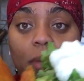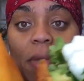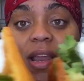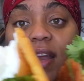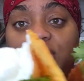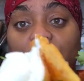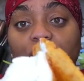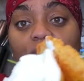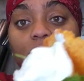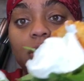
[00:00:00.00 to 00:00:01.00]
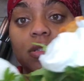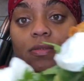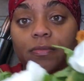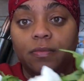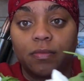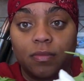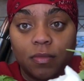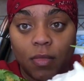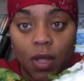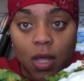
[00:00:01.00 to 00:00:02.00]
made out of cheddar cheese.
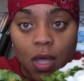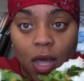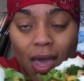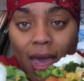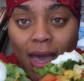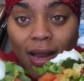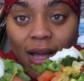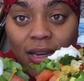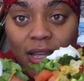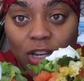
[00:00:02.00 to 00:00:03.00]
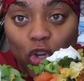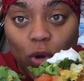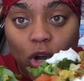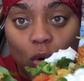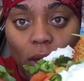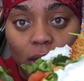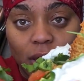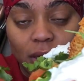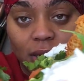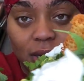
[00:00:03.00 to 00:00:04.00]
And I did do a
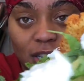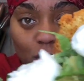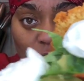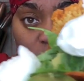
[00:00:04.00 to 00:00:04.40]
quick cook with